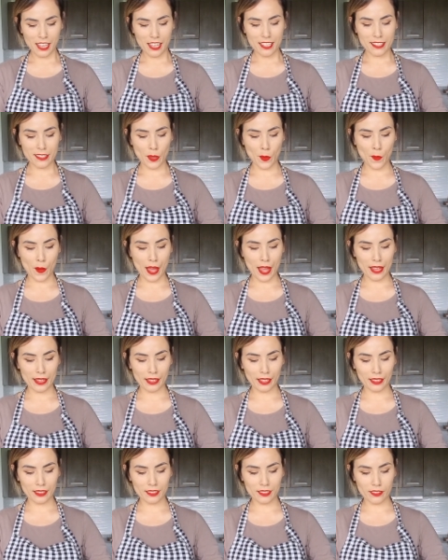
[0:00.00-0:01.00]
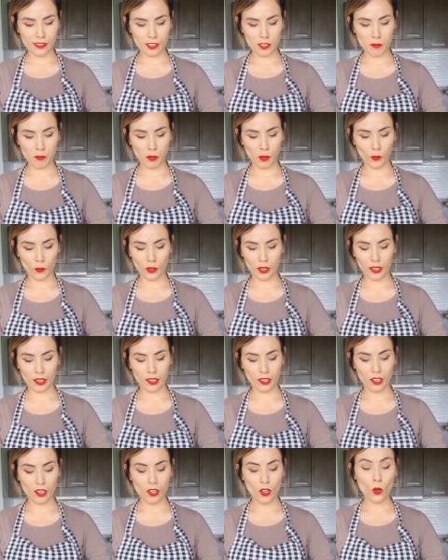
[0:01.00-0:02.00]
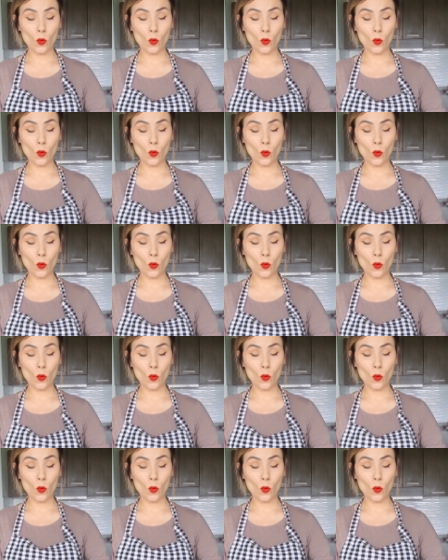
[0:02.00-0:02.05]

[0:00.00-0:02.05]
So I like to just pour